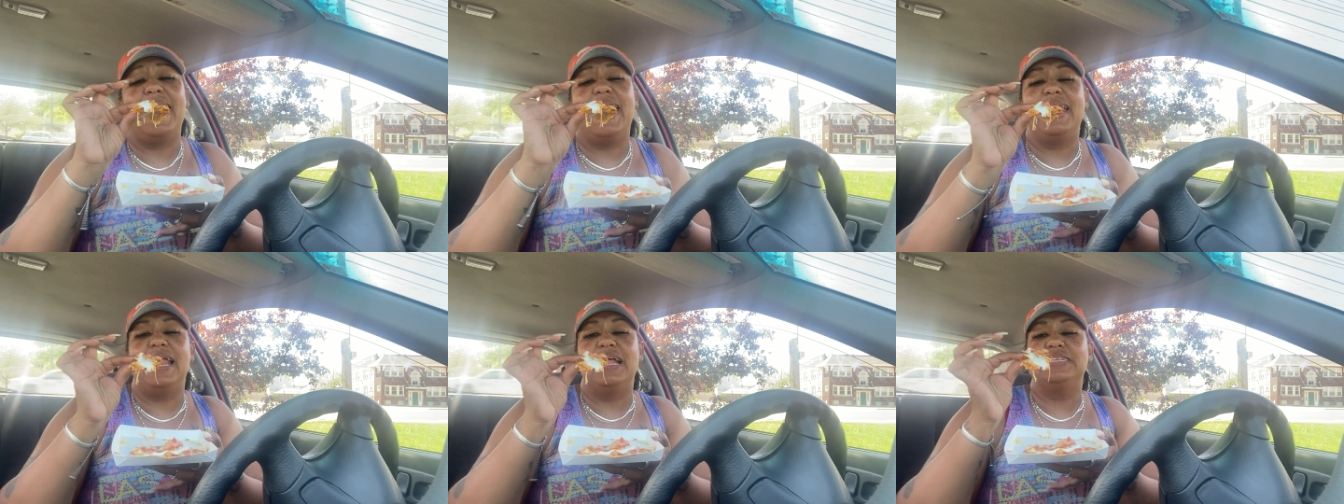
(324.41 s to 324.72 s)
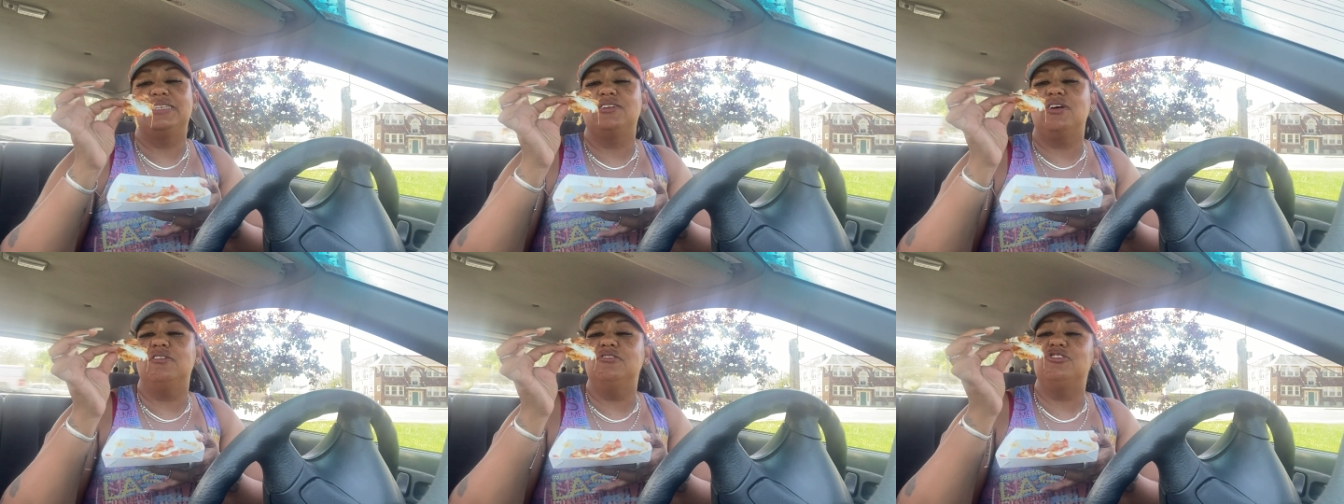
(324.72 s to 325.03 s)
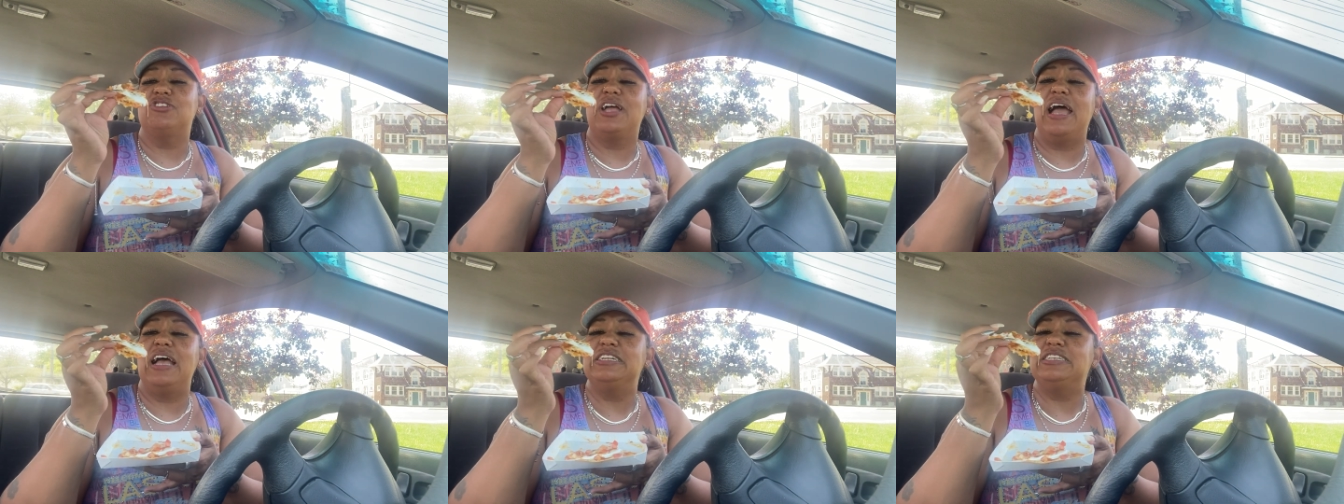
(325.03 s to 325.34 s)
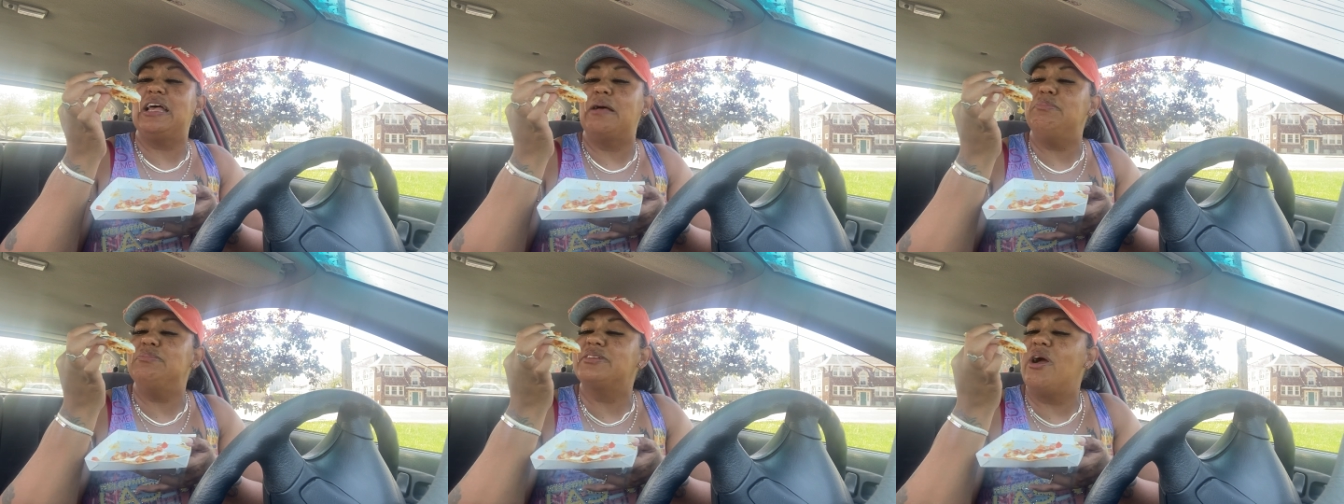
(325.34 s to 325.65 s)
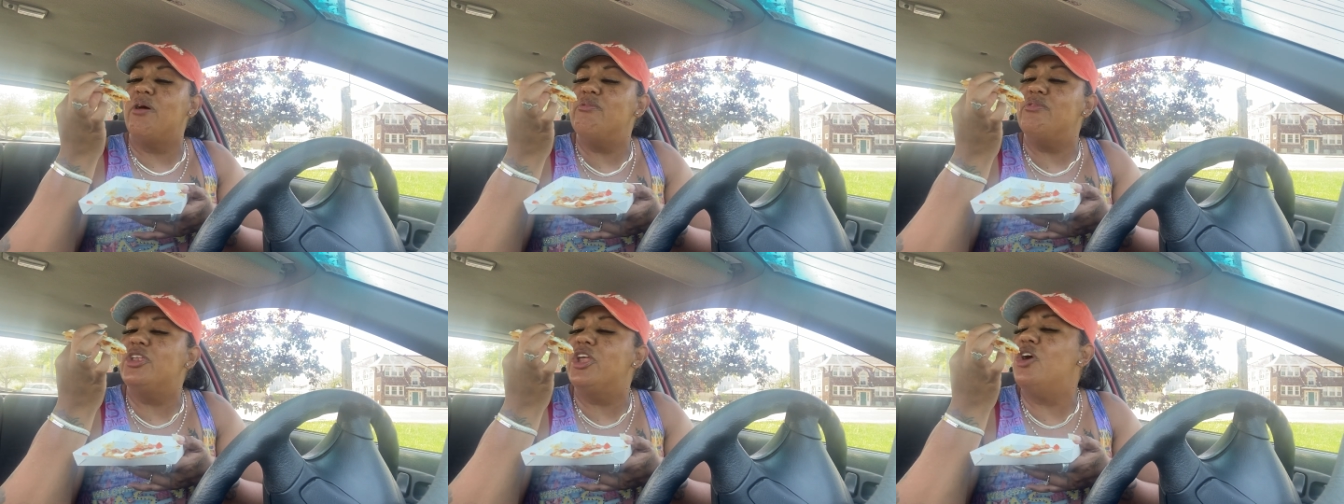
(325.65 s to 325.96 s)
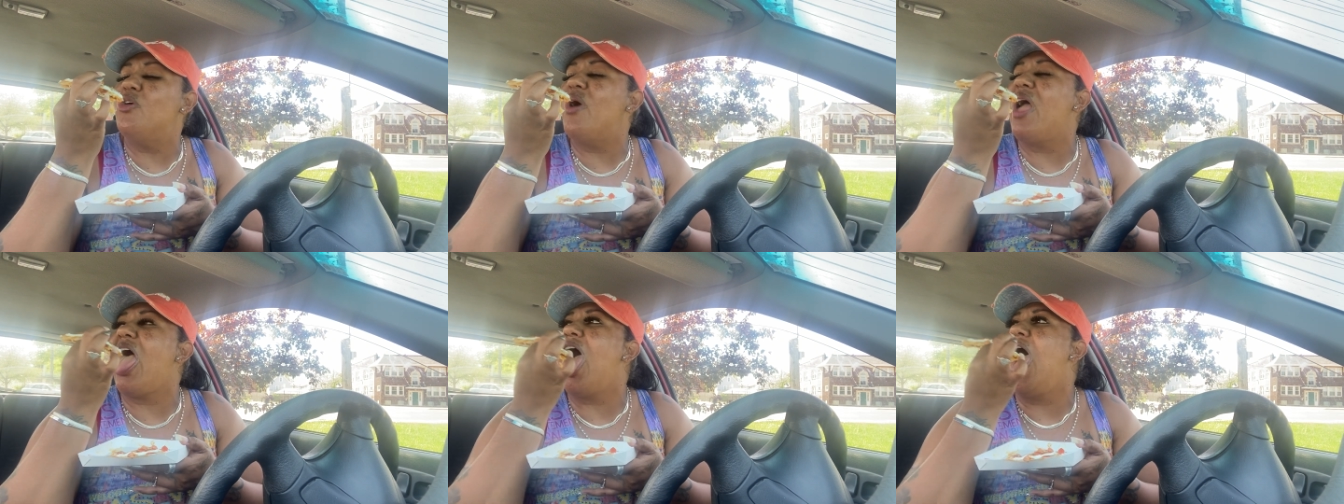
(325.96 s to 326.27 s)
and I told you guys I was going to
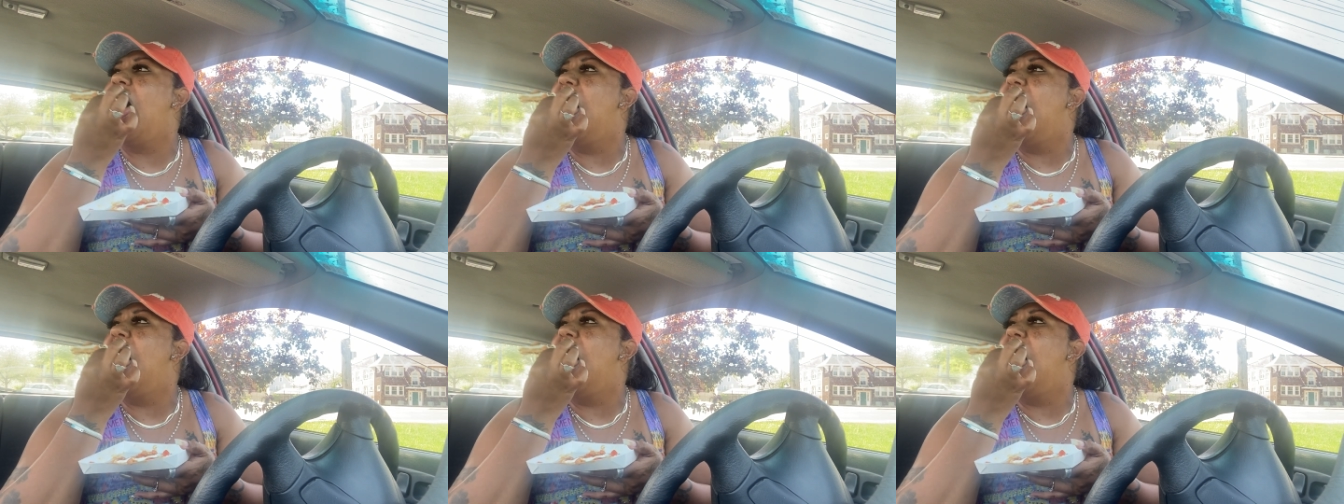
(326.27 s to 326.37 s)
do it.